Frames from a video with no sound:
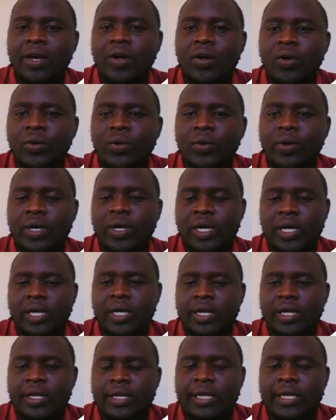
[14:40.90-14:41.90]
Look,
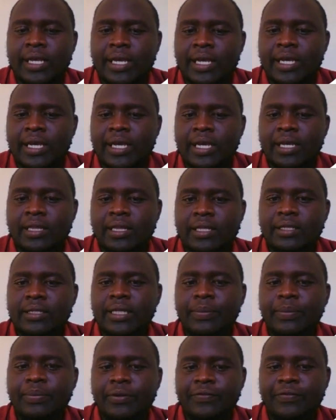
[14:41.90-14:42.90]
this is
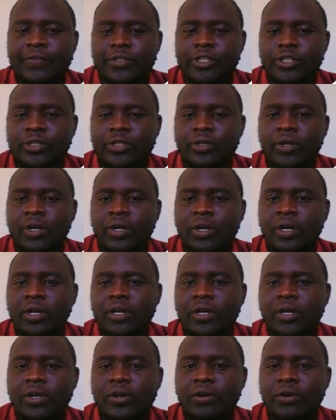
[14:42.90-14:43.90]
a professional